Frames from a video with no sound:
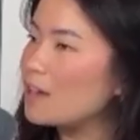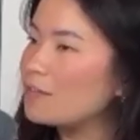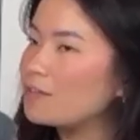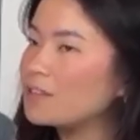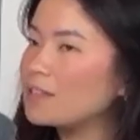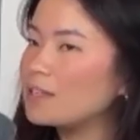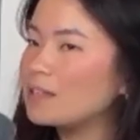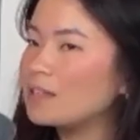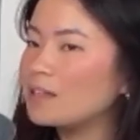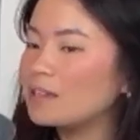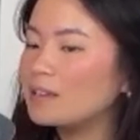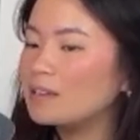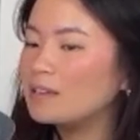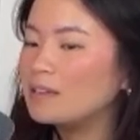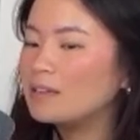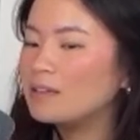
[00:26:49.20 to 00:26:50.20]
I feel like
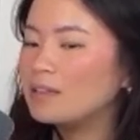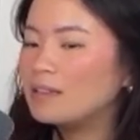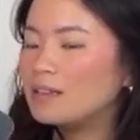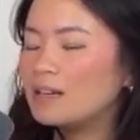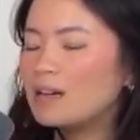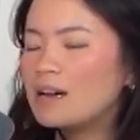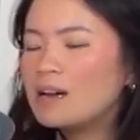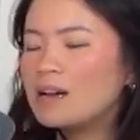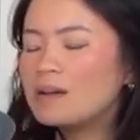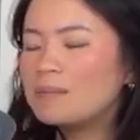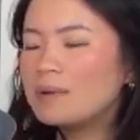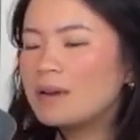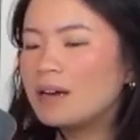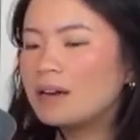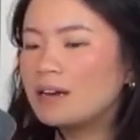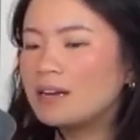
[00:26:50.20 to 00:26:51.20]

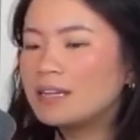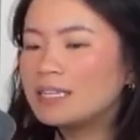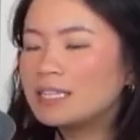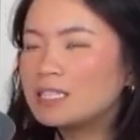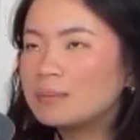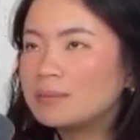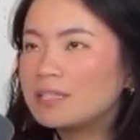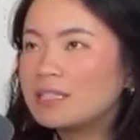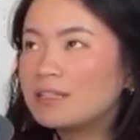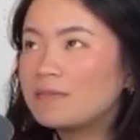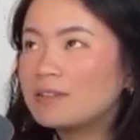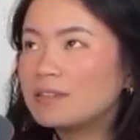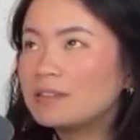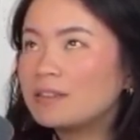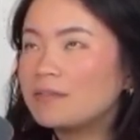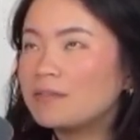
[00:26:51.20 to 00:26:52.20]
I guess
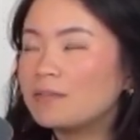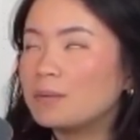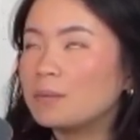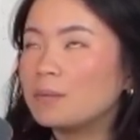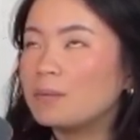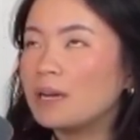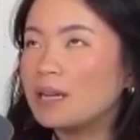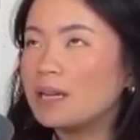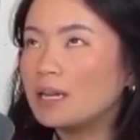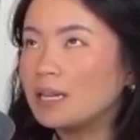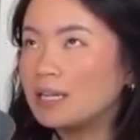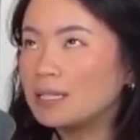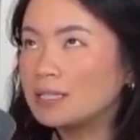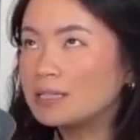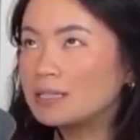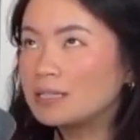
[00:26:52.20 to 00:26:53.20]
specifically for
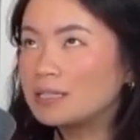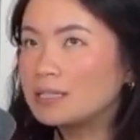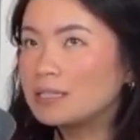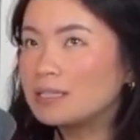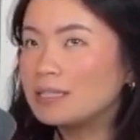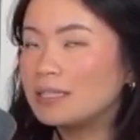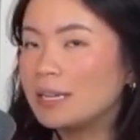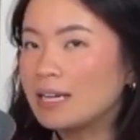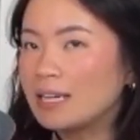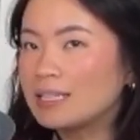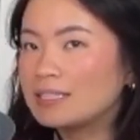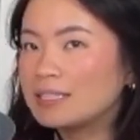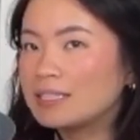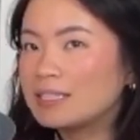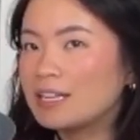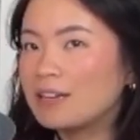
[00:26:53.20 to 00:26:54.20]
weddings,
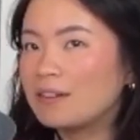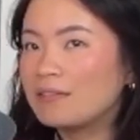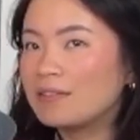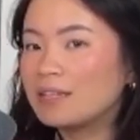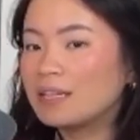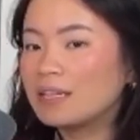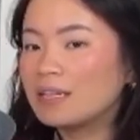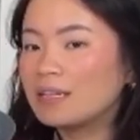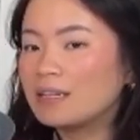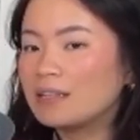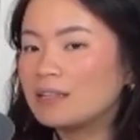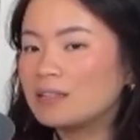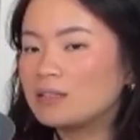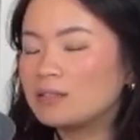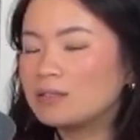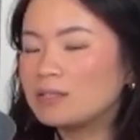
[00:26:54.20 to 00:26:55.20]
yes. I feel like
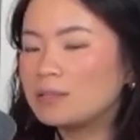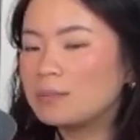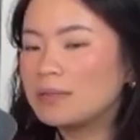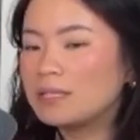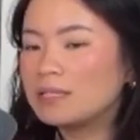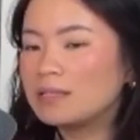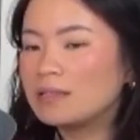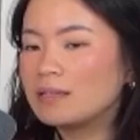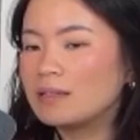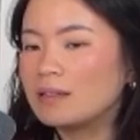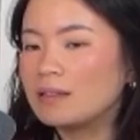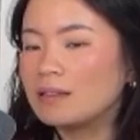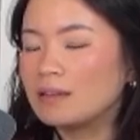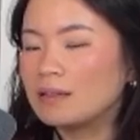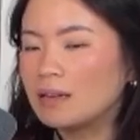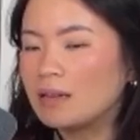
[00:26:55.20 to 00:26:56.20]
it also depends on like
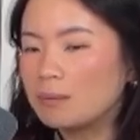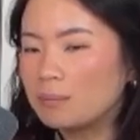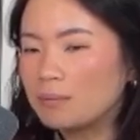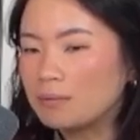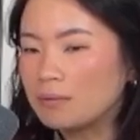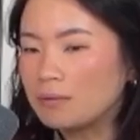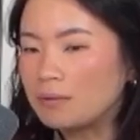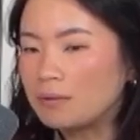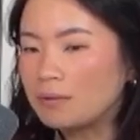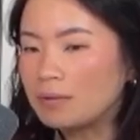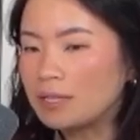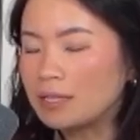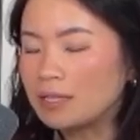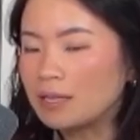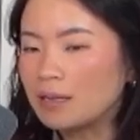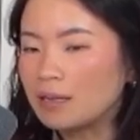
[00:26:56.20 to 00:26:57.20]
the couple
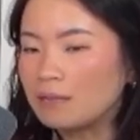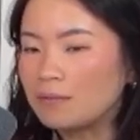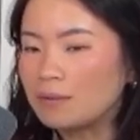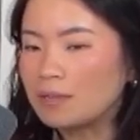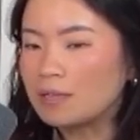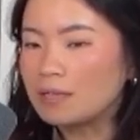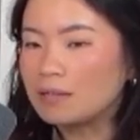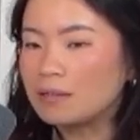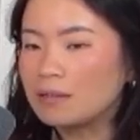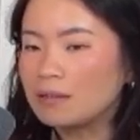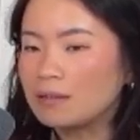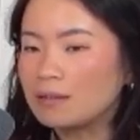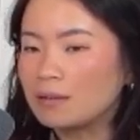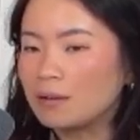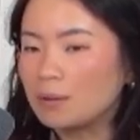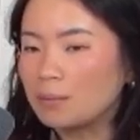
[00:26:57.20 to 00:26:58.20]
and kind of what
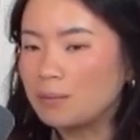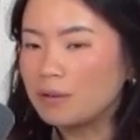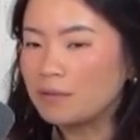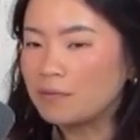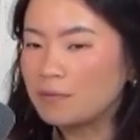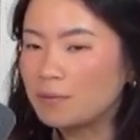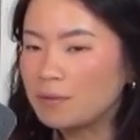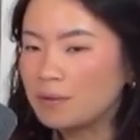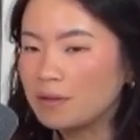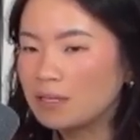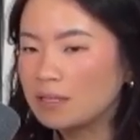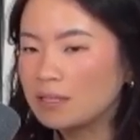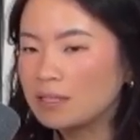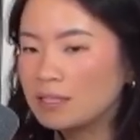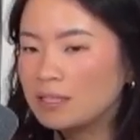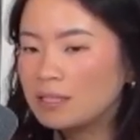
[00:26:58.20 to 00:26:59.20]
they're hoping
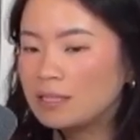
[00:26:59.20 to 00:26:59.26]
for.